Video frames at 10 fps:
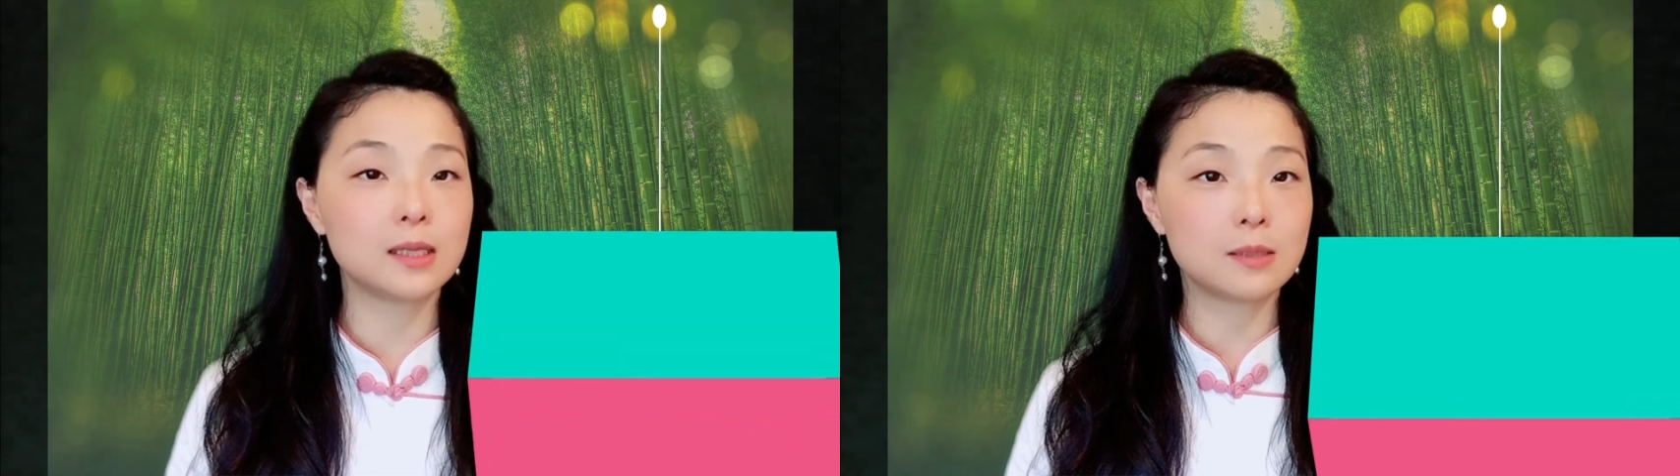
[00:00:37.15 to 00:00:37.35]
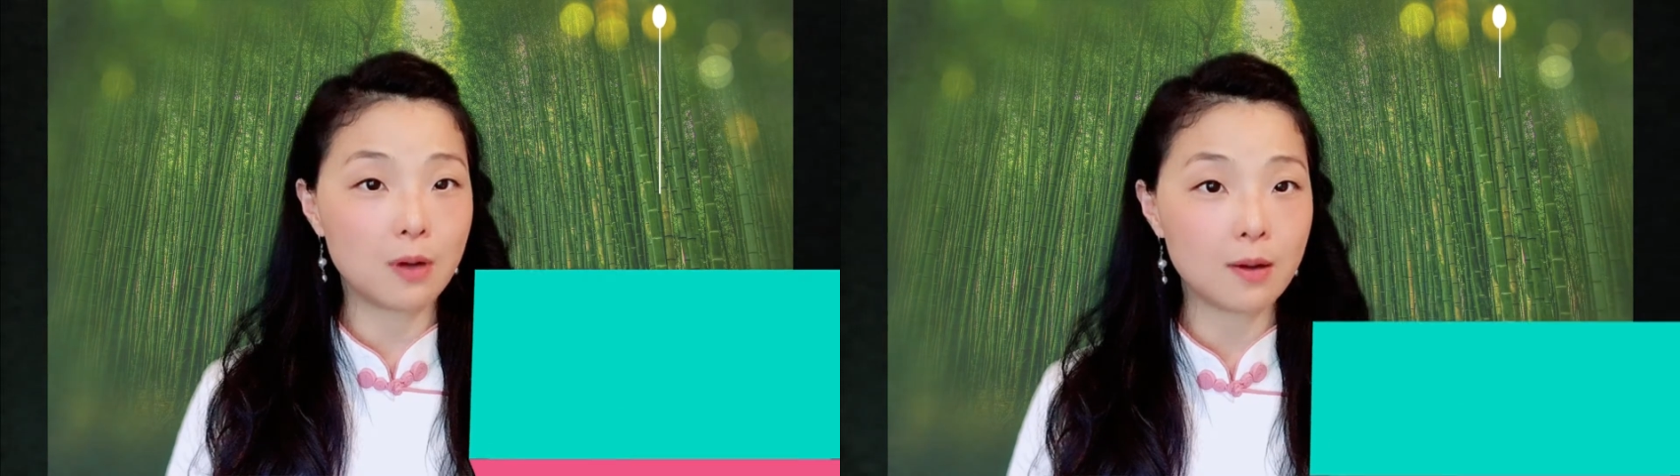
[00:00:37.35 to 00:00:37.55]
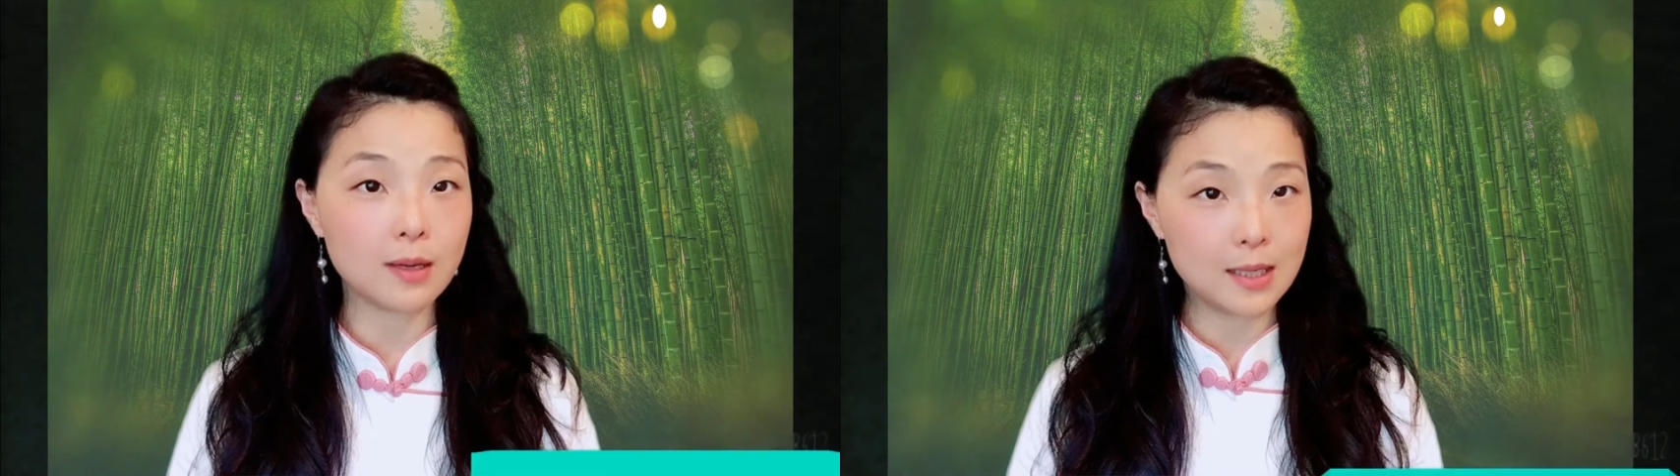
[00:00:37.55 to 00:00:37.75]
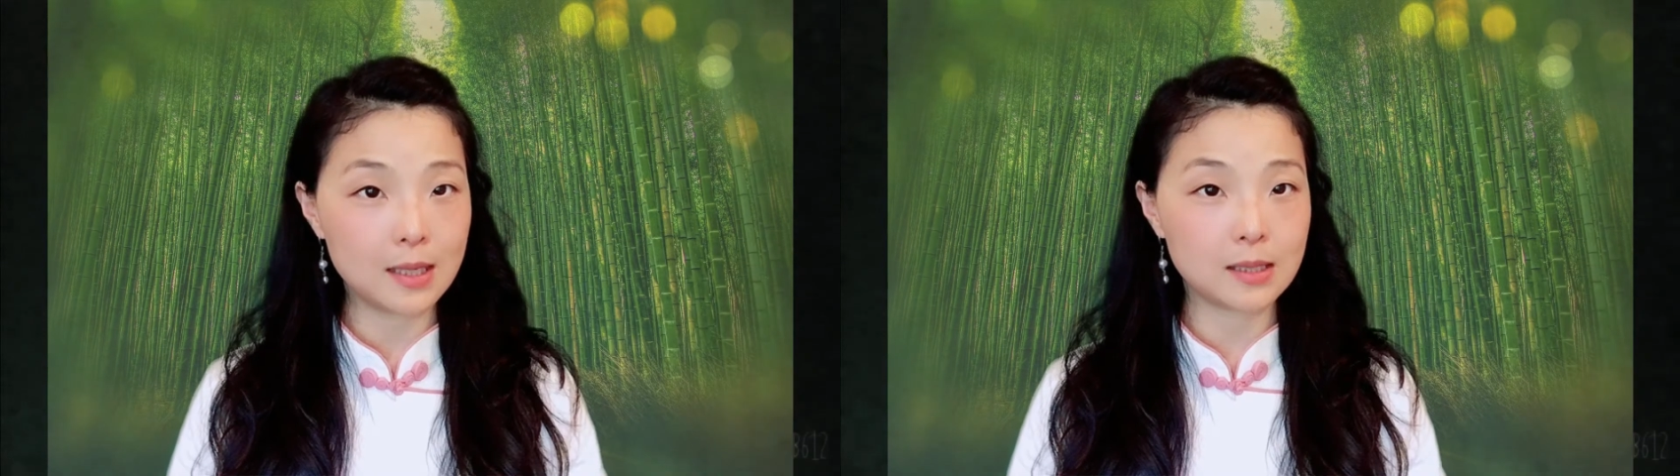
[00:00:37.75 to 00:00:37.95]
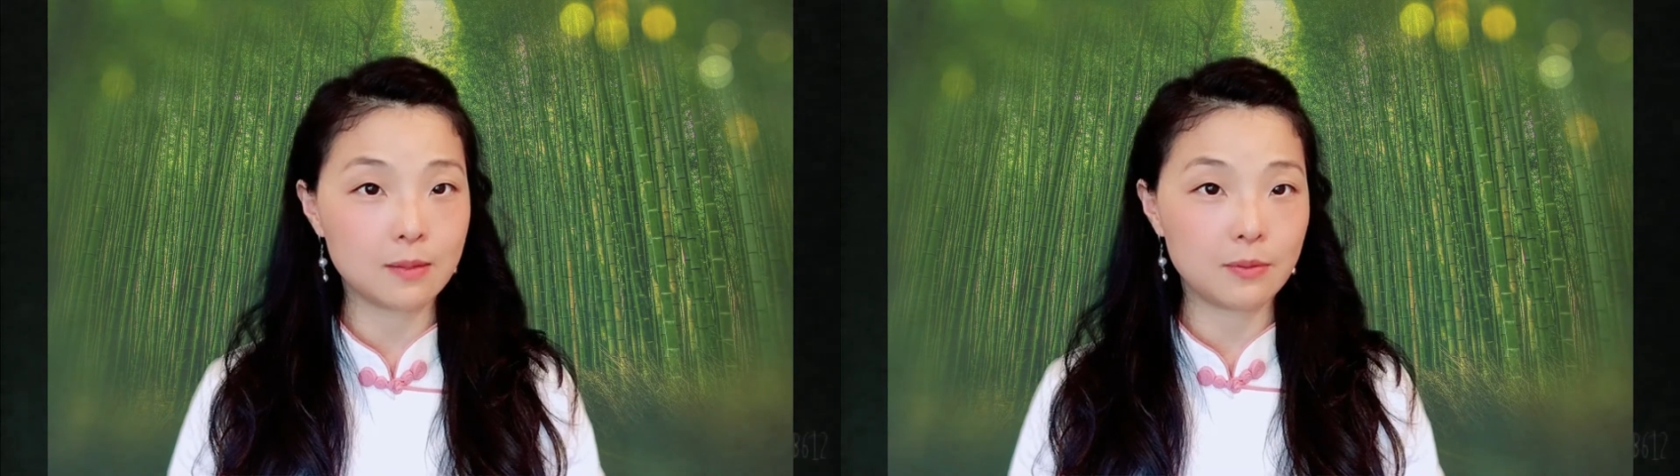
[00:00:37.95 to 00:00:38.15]
small
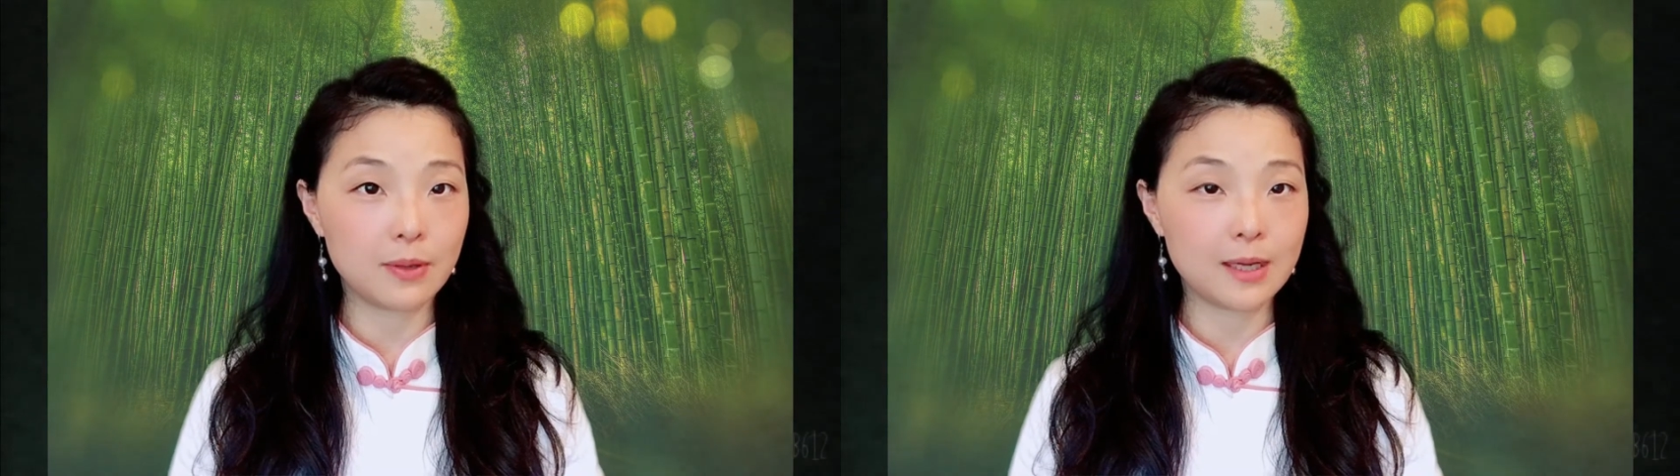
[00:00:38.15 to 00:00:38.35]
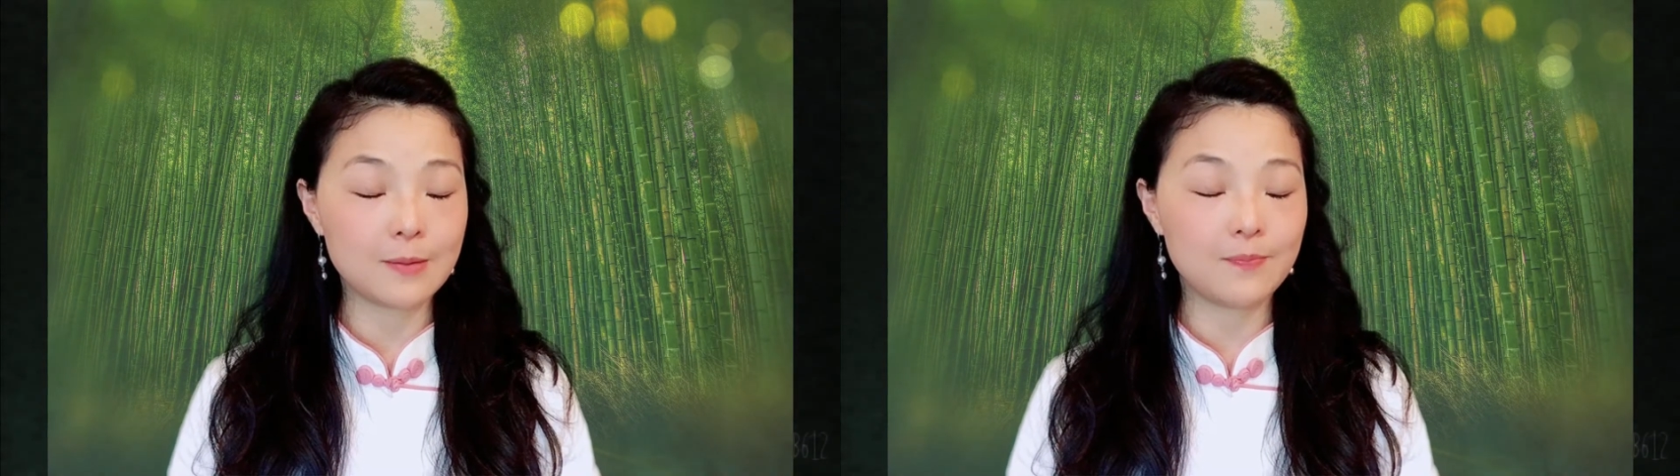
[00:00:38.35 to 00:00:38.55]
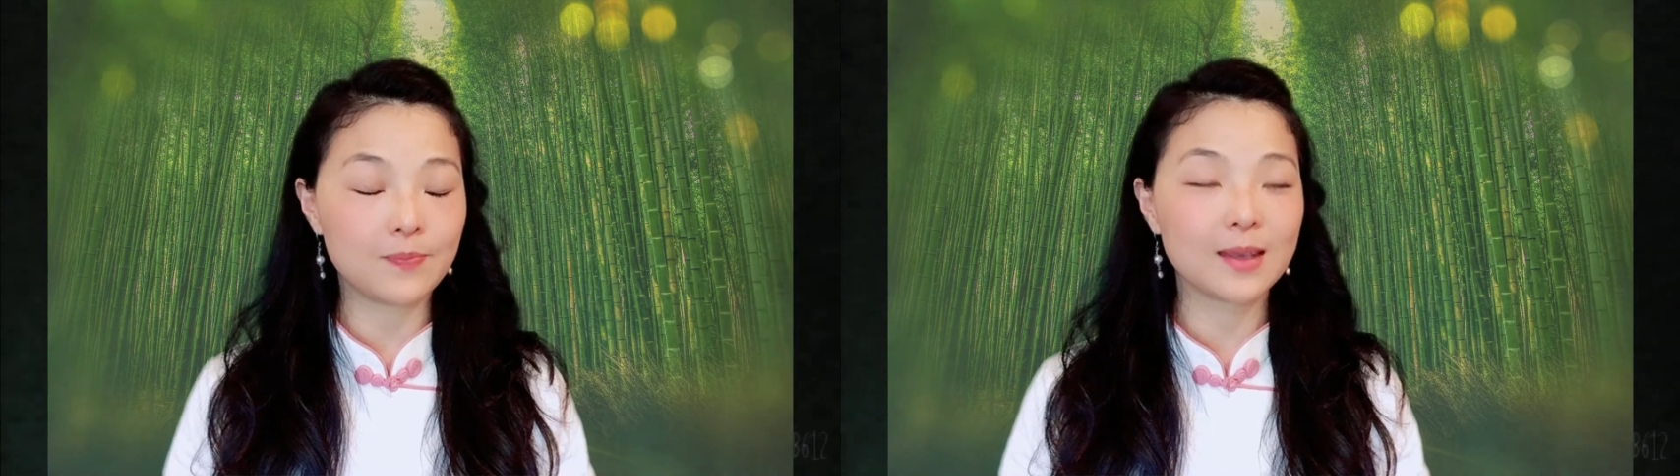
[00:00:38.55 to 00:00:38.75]
intestine meridian.